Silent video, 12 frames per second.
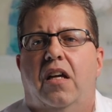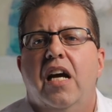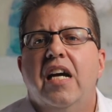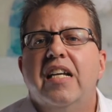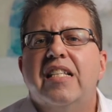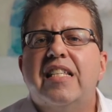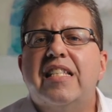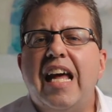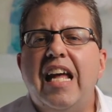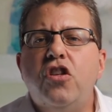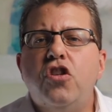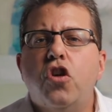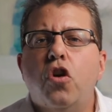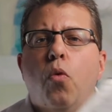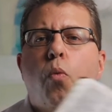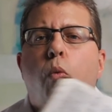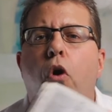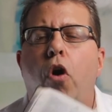Send your
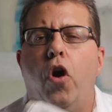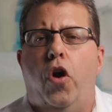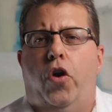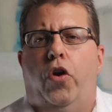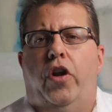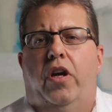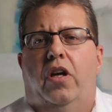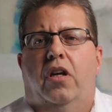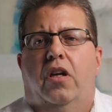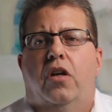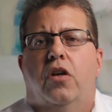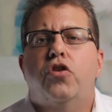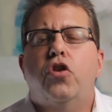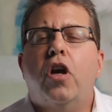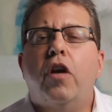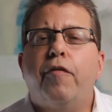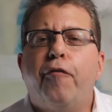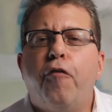word to
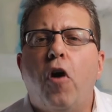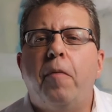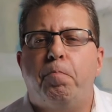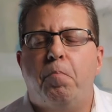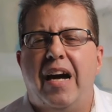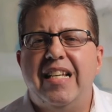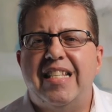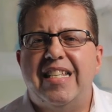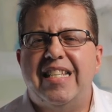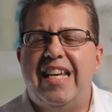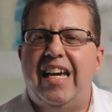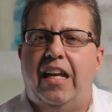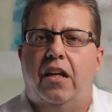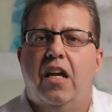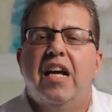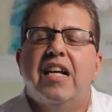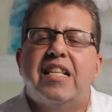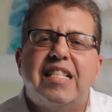confront my sin.
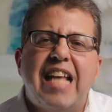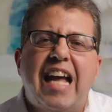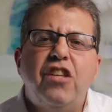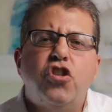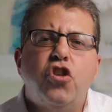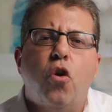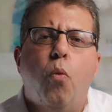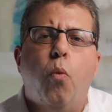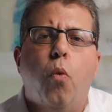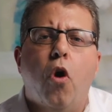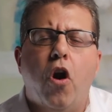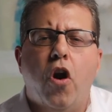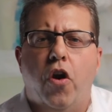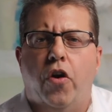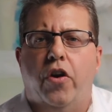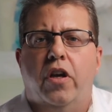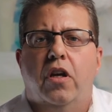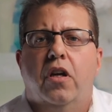Send your word
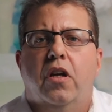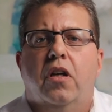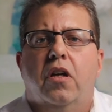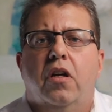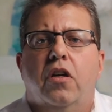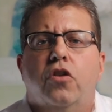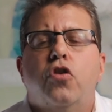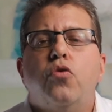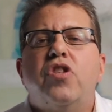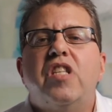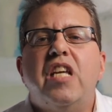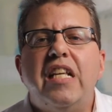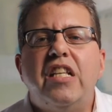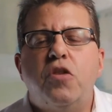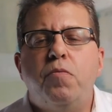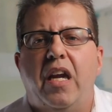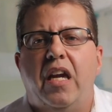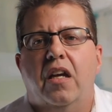to teach
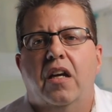me